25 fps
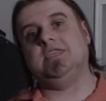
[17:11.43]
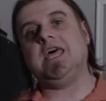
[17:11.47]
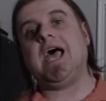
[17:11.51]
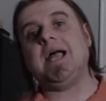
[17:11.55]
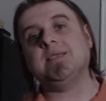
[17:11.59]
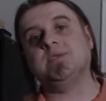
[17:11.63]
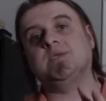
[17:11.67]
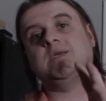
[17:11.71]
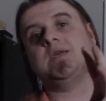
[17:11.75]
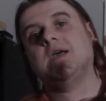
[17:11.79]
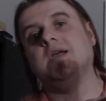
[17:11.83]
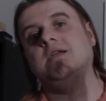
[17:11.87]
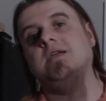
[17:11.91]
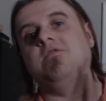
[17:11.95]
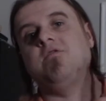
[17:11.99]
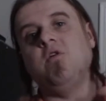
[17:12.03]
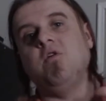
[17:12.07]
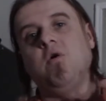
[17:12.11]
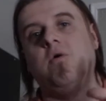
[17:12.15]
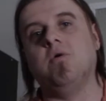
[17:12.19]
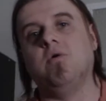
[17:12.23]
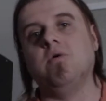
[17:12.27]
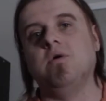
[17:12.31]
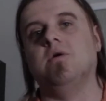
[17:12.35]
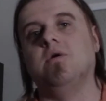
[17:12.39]
That's the kind of
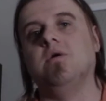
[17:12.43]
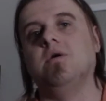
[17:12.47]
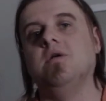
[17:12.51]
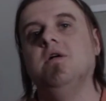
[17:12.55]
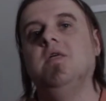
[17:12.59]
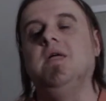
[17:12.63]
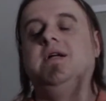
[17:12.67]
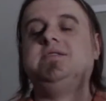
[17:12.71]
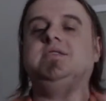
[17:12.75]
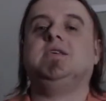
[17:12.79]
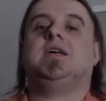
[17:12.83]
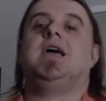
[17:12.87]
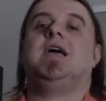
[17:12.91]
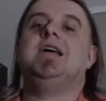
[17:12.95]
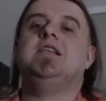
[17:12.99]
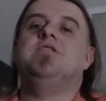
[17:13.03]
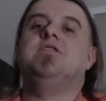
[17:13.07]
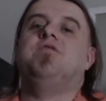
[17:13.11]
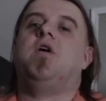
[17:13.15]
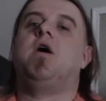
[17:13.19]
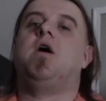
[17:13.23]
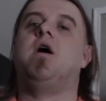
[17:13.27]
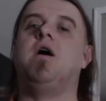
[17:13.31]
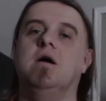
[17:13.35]
horror, that's the kind of